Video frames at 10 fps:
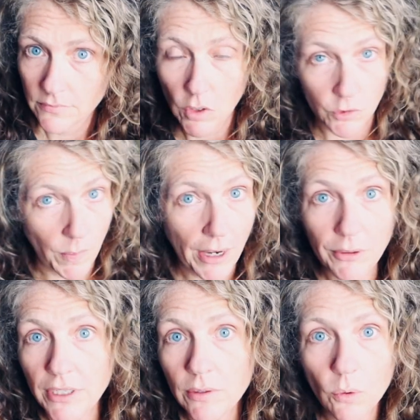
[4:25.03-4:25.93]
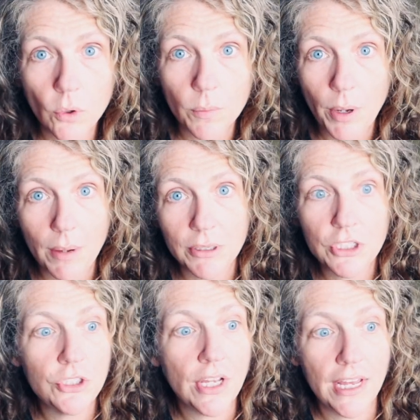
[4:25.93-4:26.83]
aspiring or
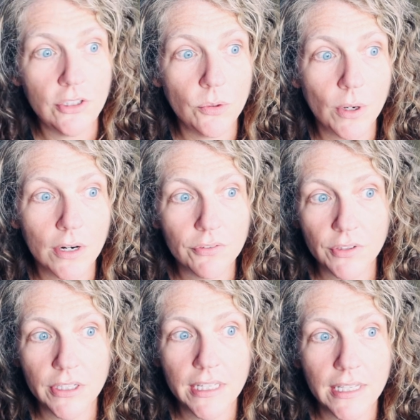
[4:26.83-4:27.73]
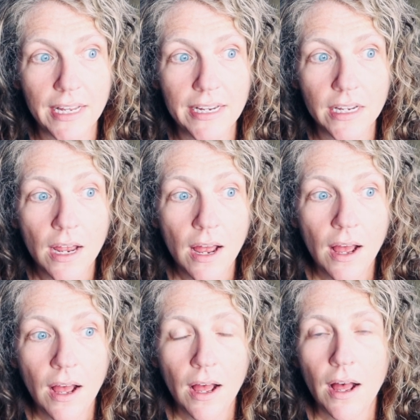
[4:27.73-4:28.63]
published and you are feeling like
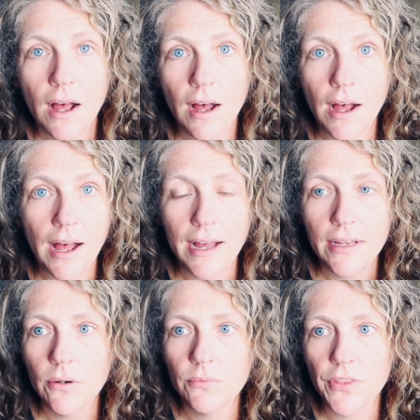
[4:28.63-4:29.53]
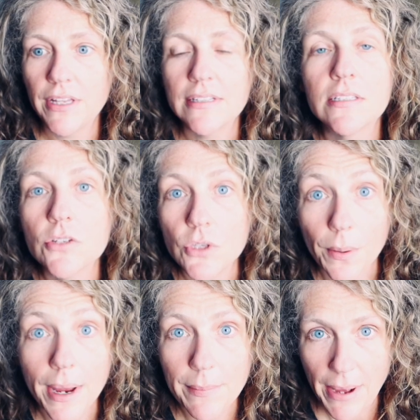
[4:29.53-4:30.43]
I don't think this is the
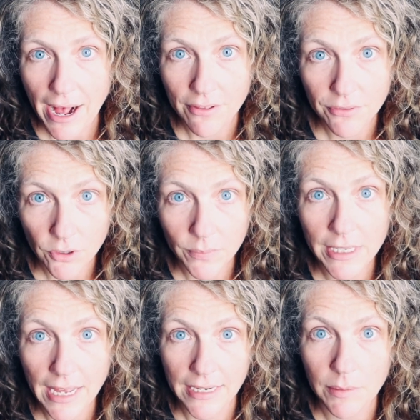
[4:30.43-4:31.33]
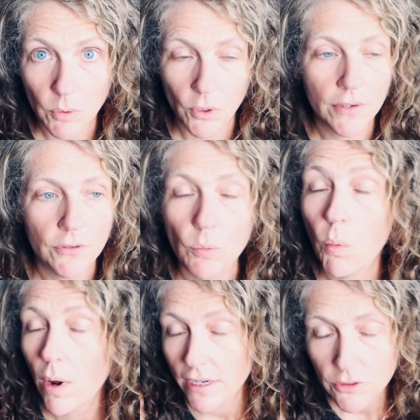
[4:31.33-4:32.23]
right path for me anymore. If you
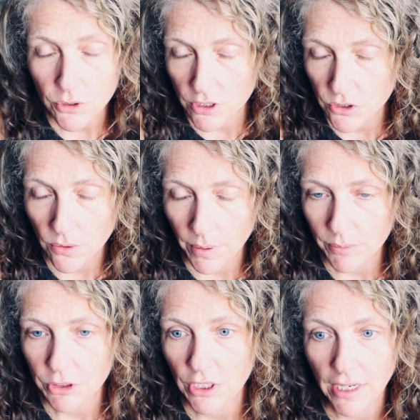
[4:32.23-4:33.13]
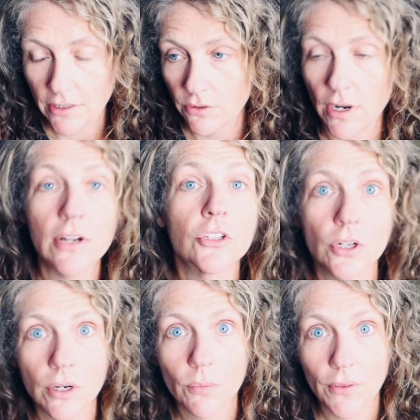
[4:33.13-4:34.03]
wanted traditional publishing and you're not
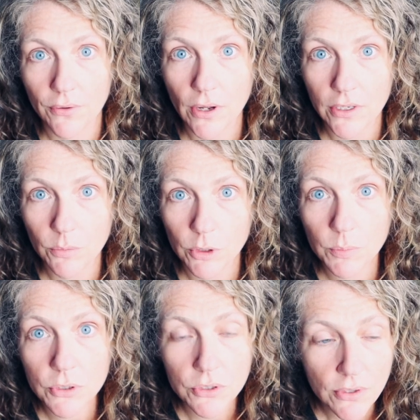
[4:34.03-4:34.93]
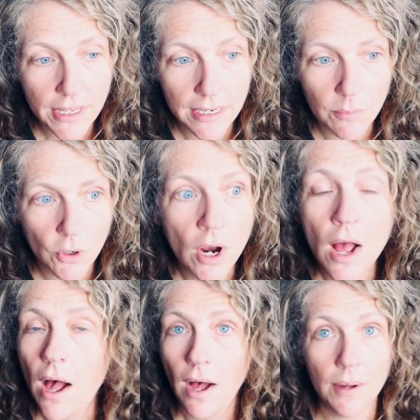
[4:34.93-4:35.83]
sure whether or not you want to pursue that anymore,
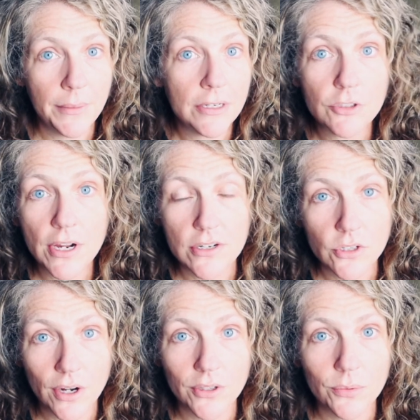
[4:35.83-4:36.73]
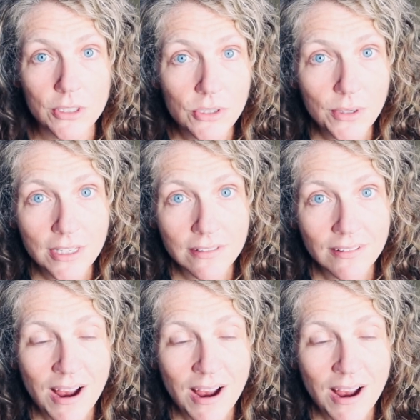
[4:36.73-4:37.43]
I'm not trying to talk you into it,